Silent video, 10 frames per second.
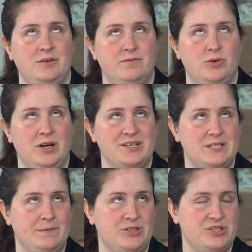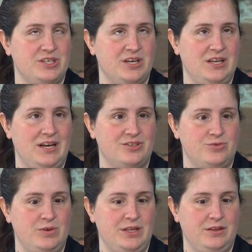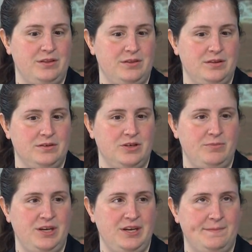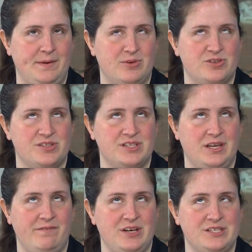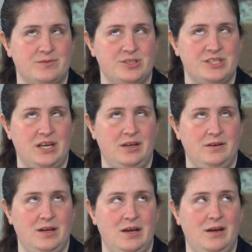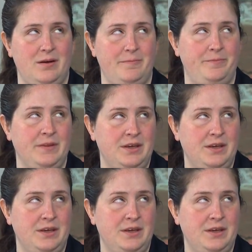for exhibitors to connect with community members and vice versa, um,